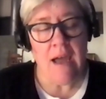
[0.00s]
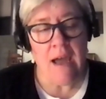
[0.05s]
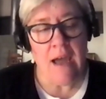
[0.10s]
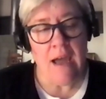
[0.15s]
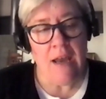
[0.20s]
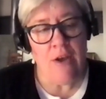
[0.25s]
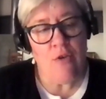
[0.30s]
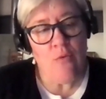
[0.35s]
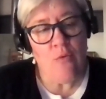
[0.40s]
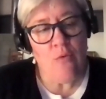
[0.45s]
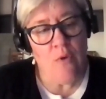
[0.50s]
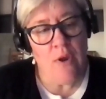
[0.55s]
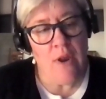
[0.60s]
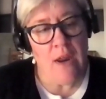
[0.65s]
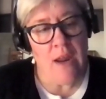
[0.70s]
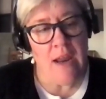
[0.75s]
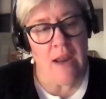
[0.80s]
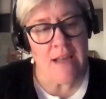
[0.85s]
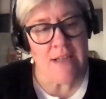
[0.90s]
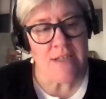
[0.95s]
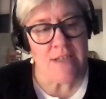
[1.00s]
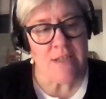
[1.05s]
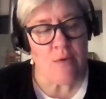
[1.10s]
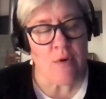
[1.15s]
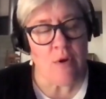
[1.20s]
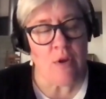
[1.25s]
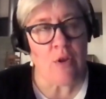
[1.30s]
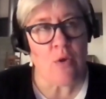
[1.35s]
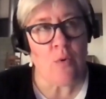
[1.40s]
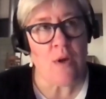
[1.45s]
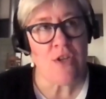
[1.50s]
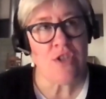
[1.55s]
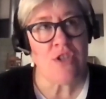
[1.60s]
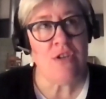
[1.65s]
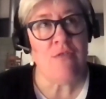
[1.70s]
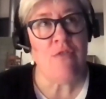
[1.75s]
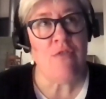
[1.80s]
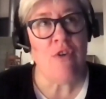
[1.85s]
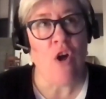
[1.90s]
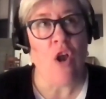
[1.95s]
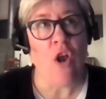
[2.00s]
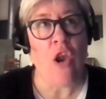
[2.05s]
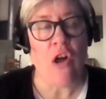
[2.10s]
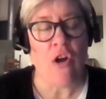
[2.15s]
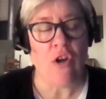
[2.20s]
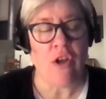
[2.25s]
And it's a question of not